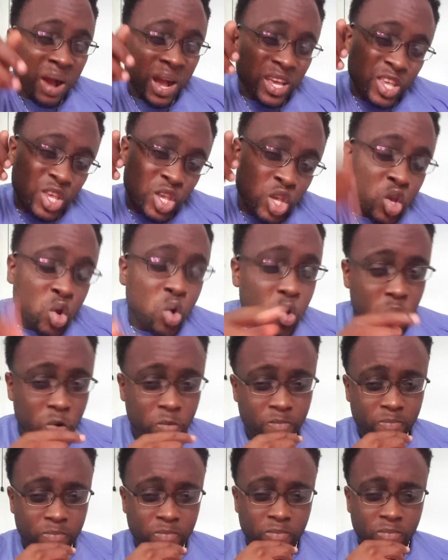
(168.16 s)
back you,
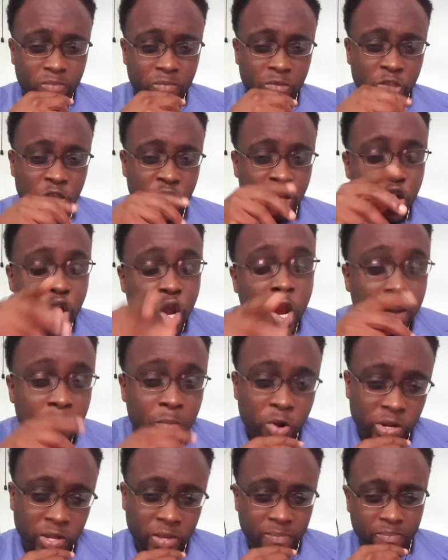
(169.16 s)
your
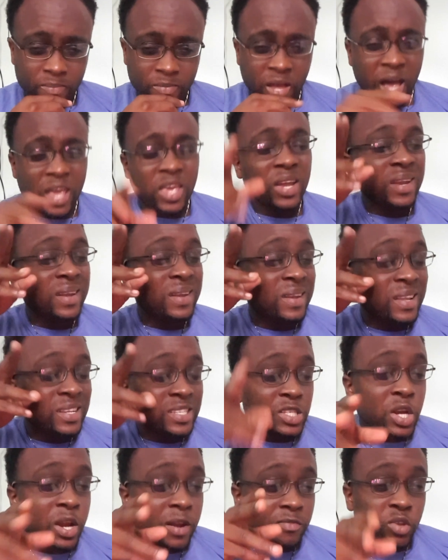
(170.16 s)
money. Because you
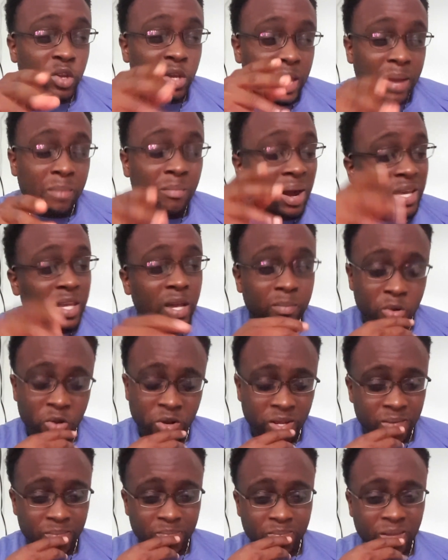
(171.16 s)
deserve to get back your
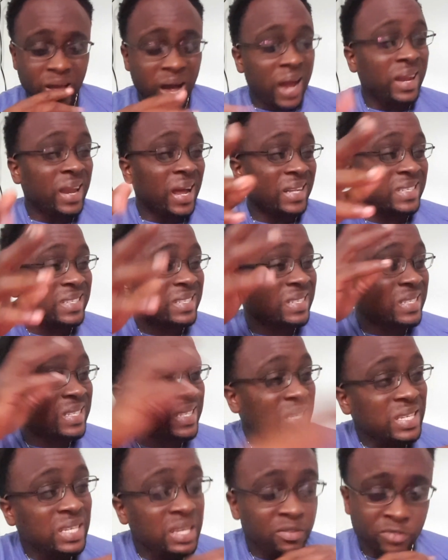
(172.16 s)
money. Because that's
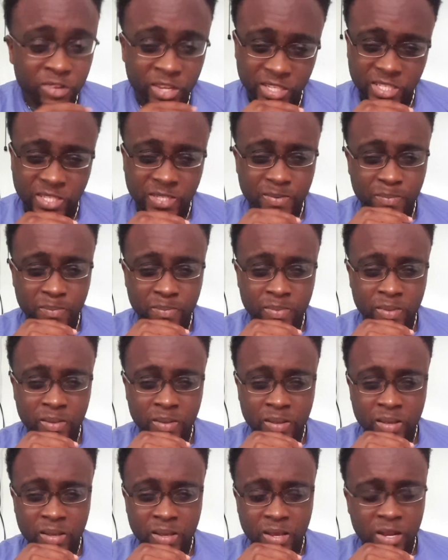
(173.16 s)
thiefness.
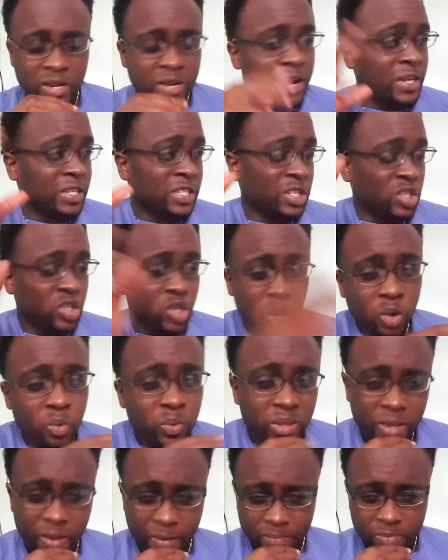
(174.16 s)
There's no
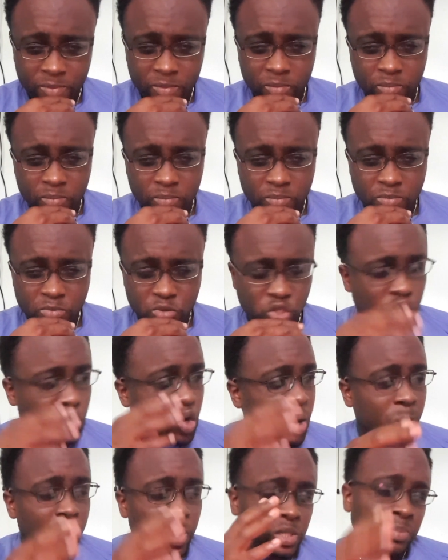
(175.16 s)
way
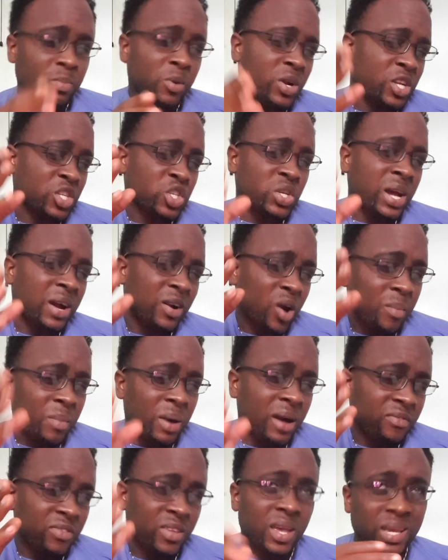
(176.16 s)
so much money should have come
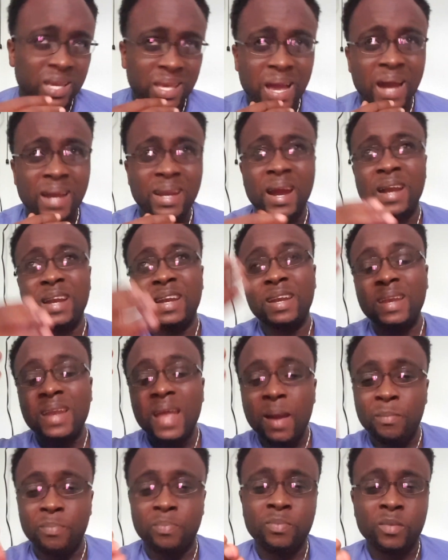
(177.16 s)
off of your car.
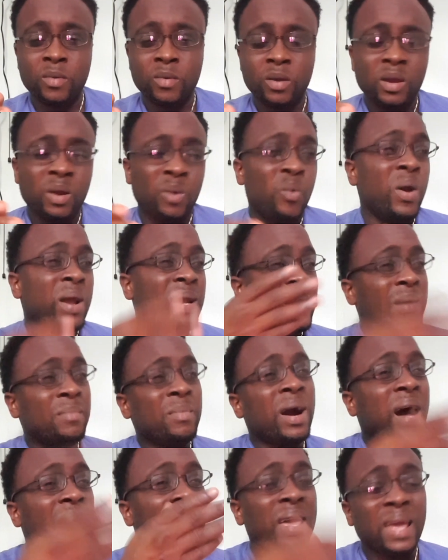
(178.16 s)
Them, when them
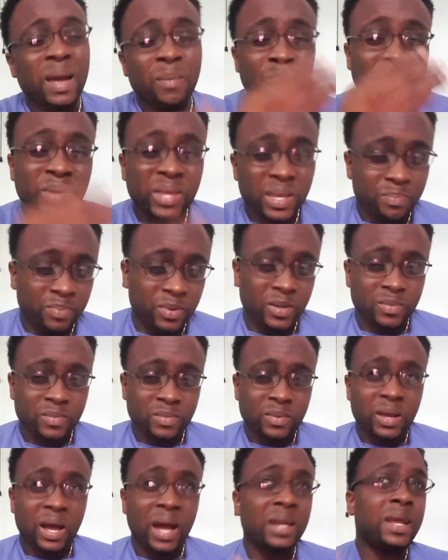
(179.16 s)
are hire people
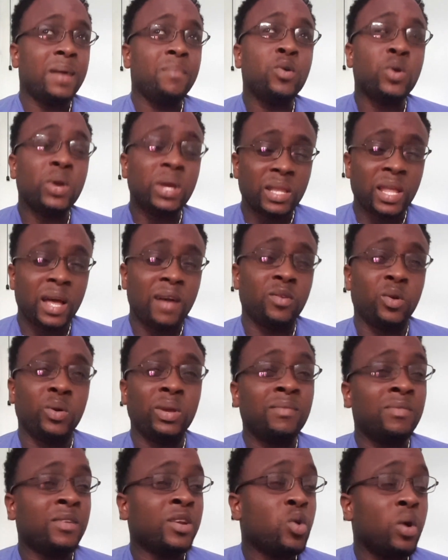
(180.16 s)
and them do interview,
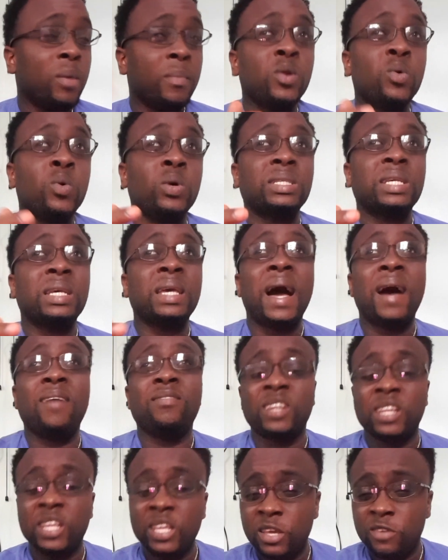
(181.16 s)
even though I know so you
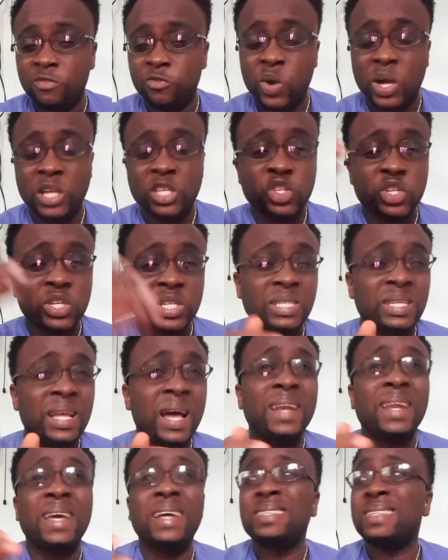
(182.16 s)
have thief or tricks
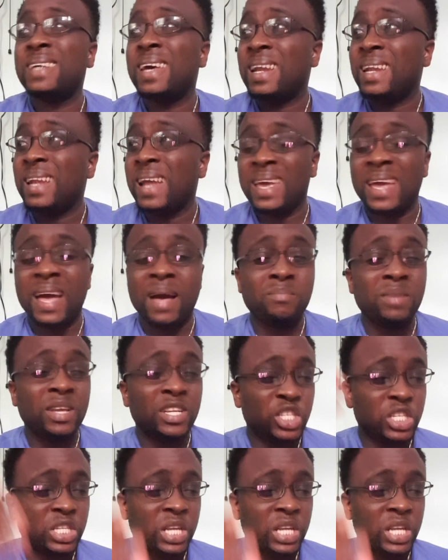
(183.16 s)
and then tell lie and bitch